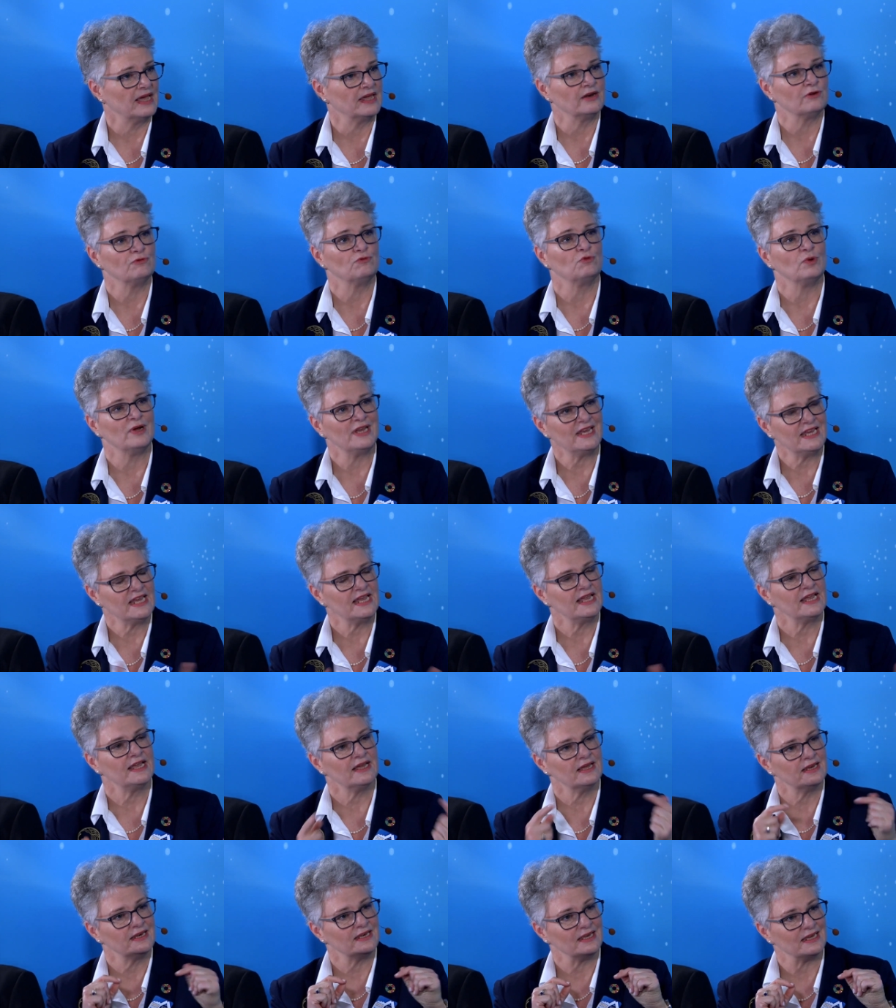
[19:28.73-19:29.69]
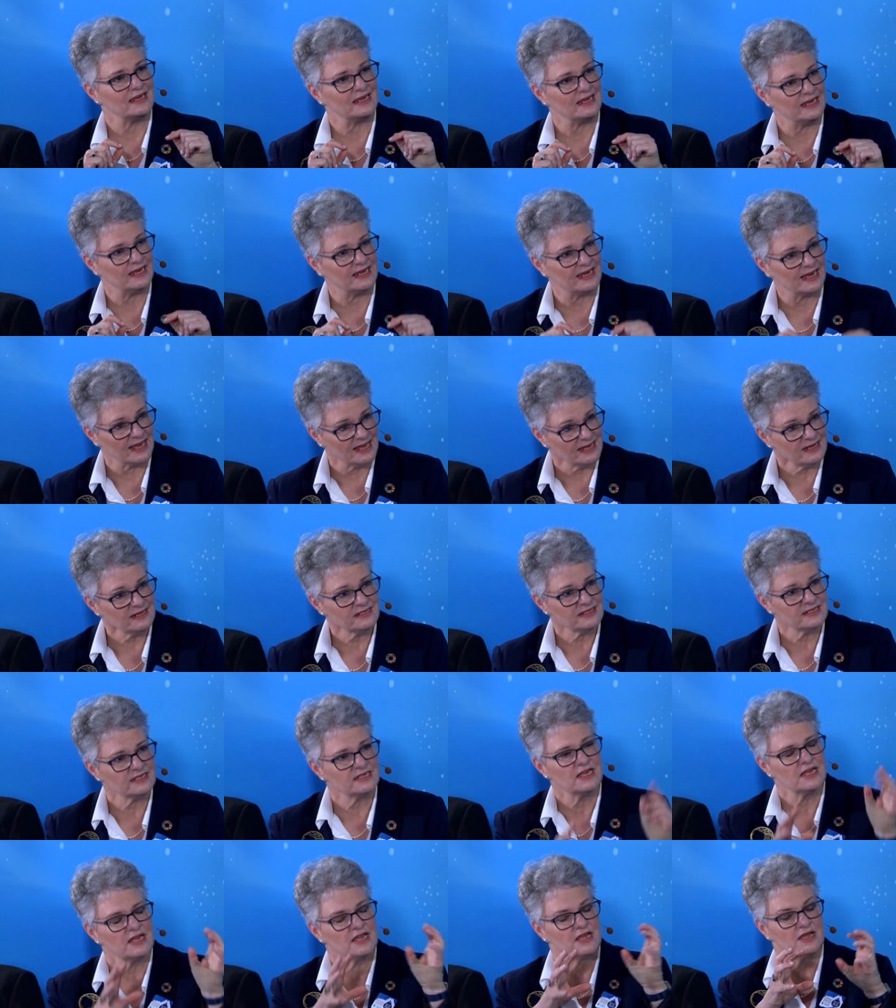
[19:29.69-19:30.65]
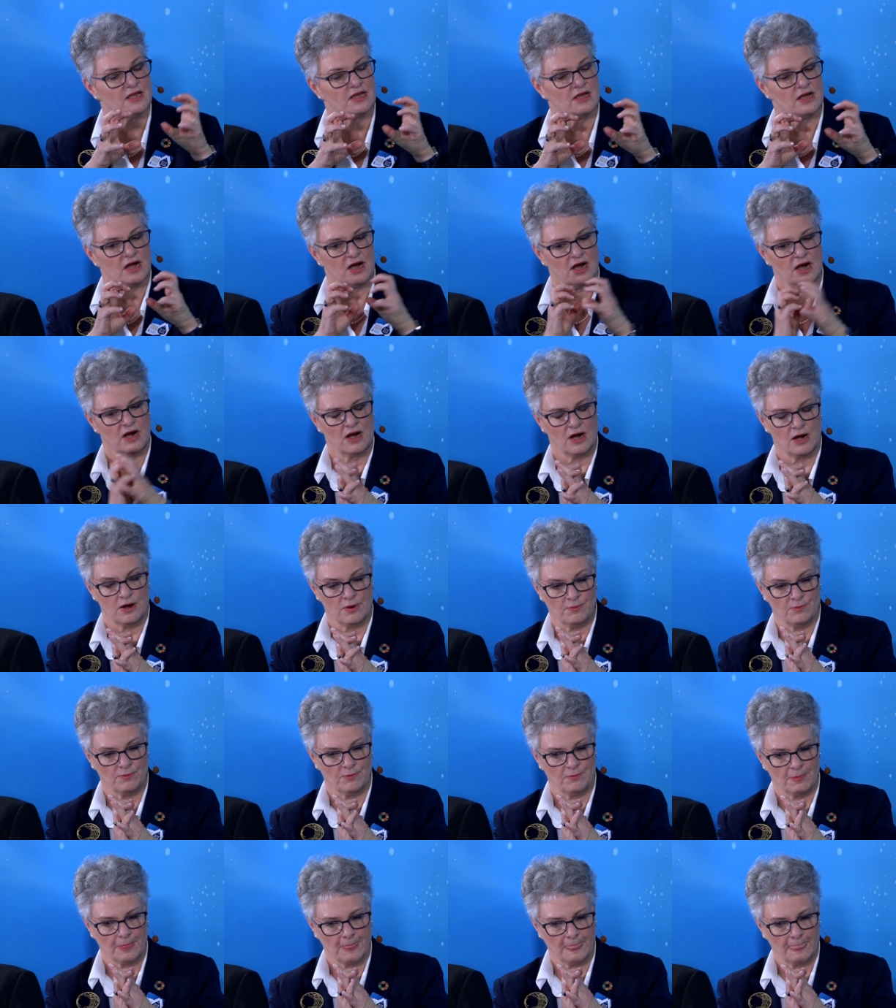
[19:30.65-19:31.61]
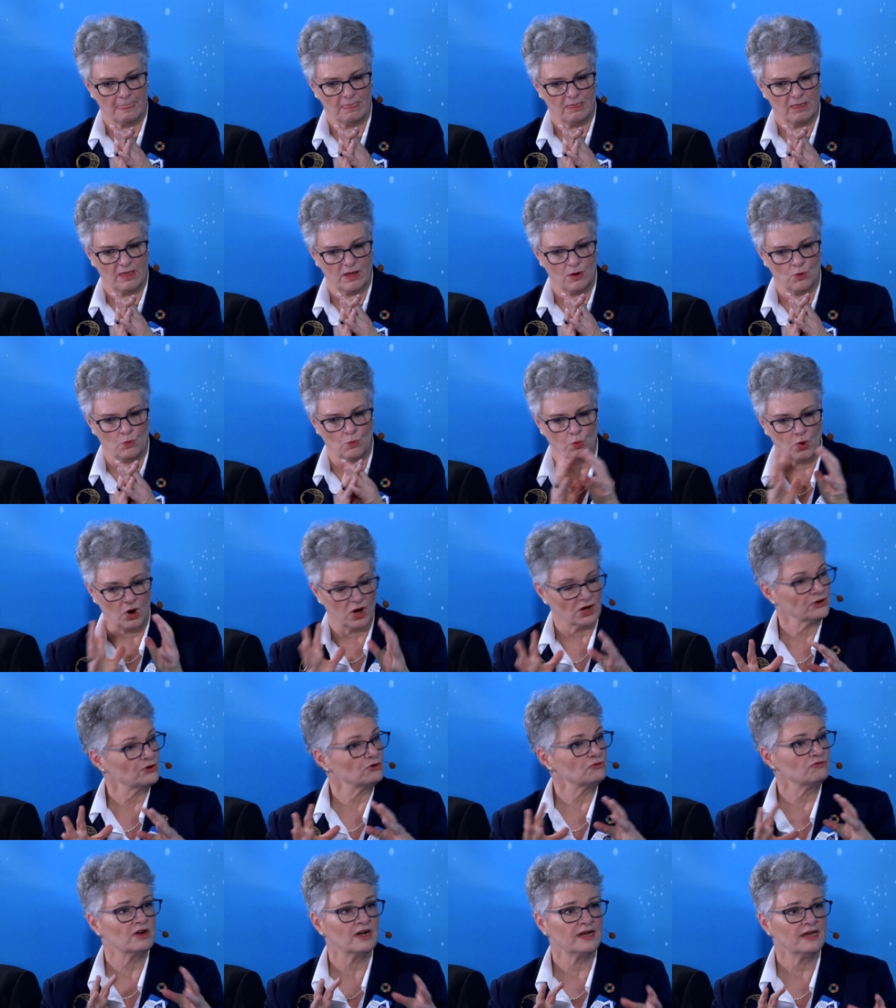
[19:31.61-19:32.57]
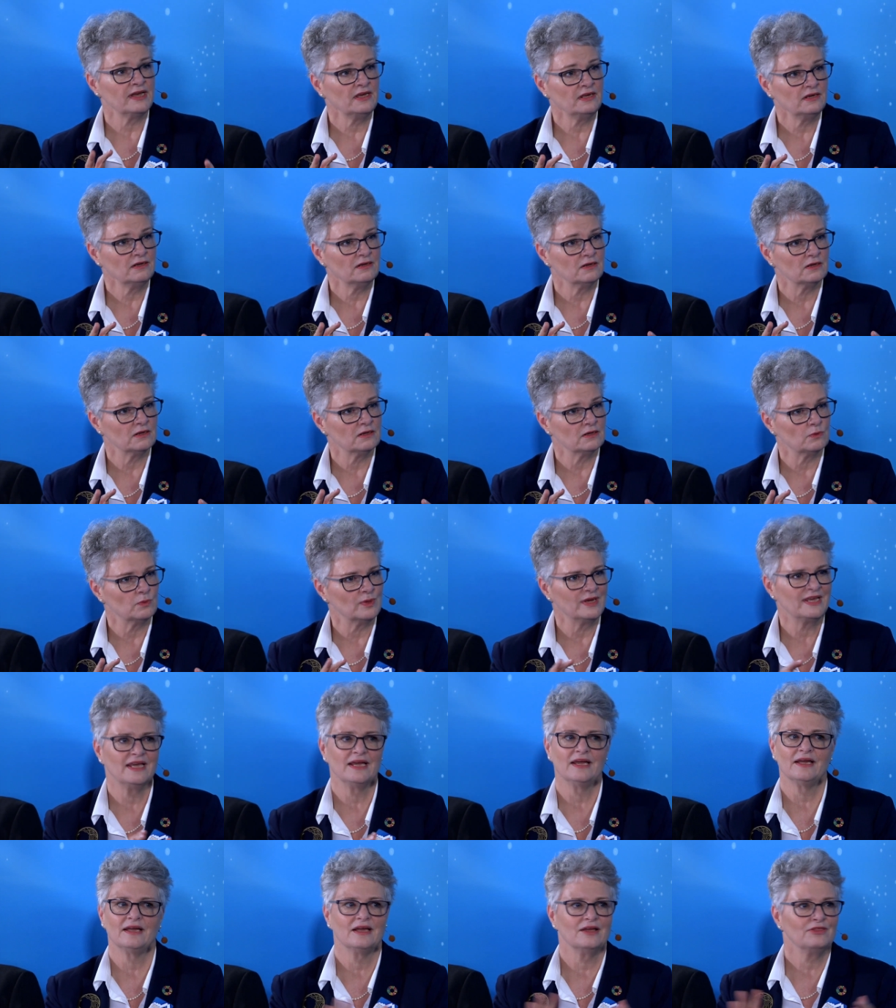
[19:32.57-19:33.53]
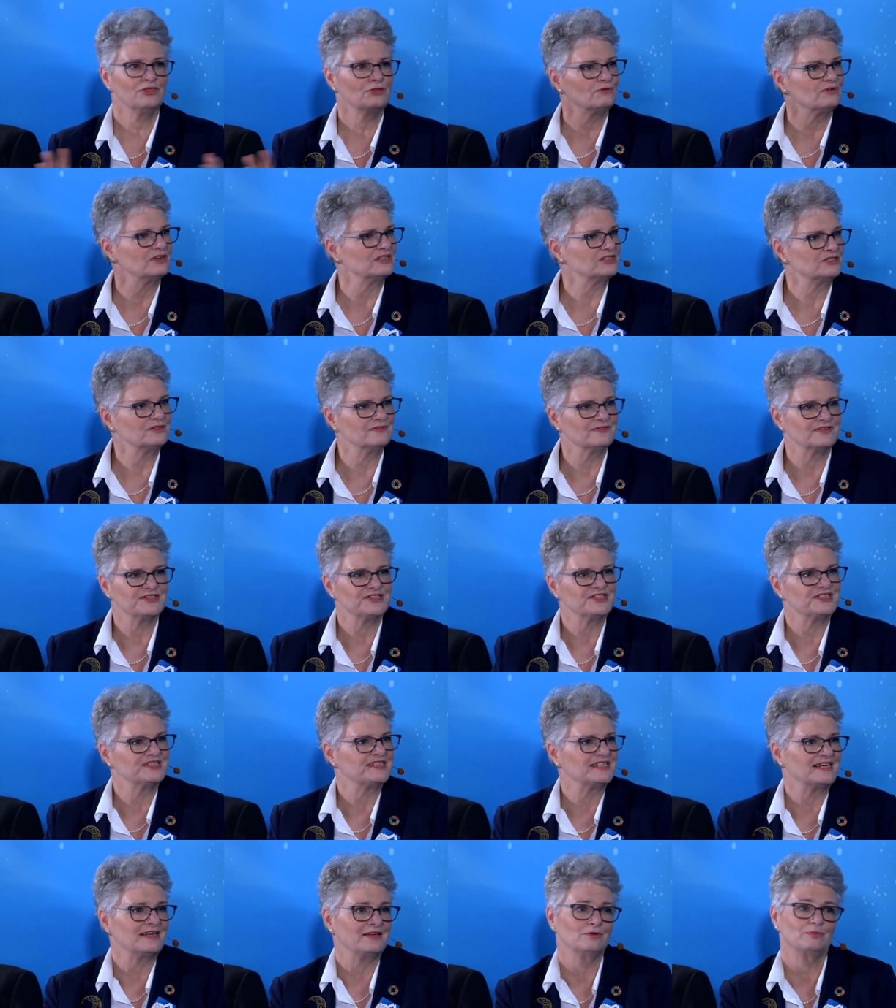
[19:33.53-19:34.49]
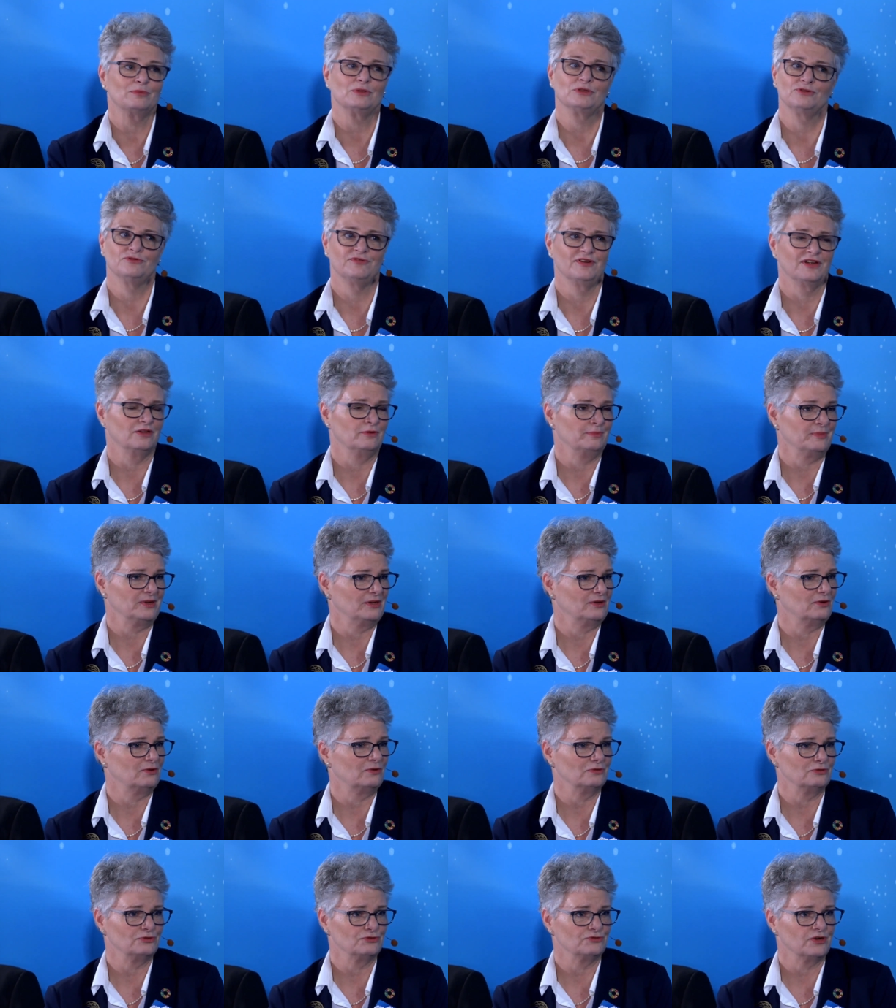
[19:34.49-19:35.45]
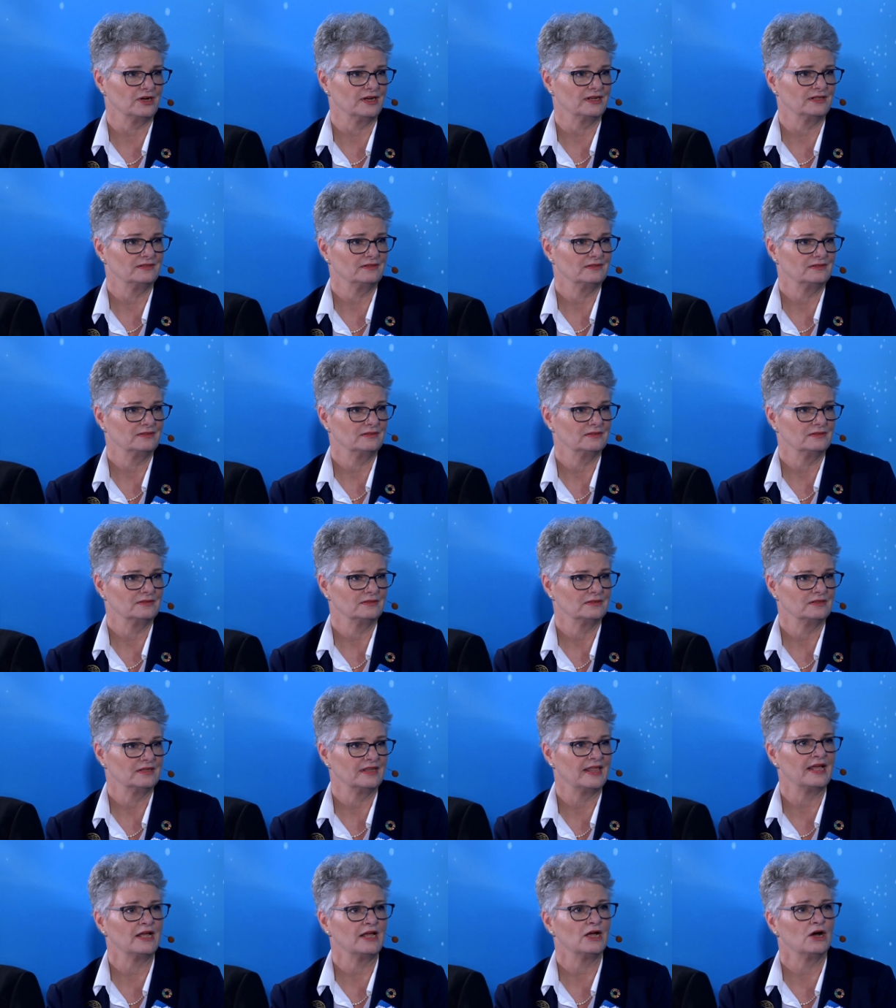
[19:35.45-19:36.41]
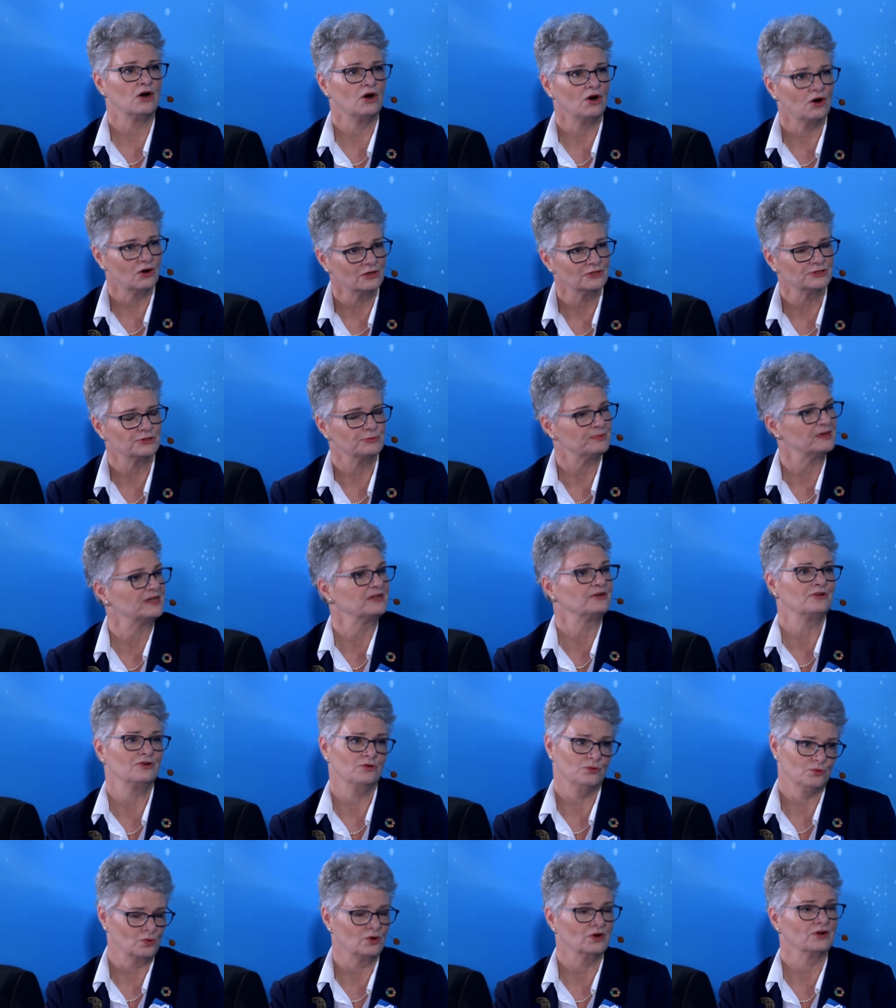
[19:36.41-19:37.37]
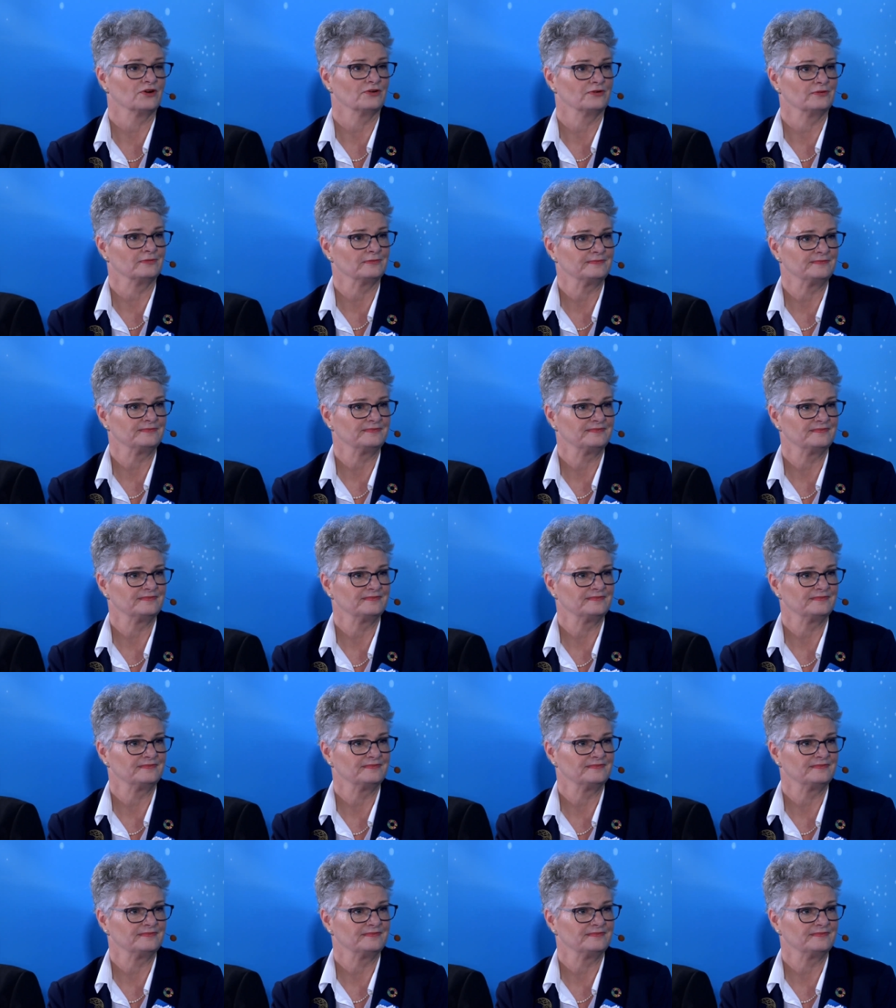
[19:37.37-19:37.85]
And if we can't get water right, we can't get the rest of the Sustainable Development Goals right. They all depend on water.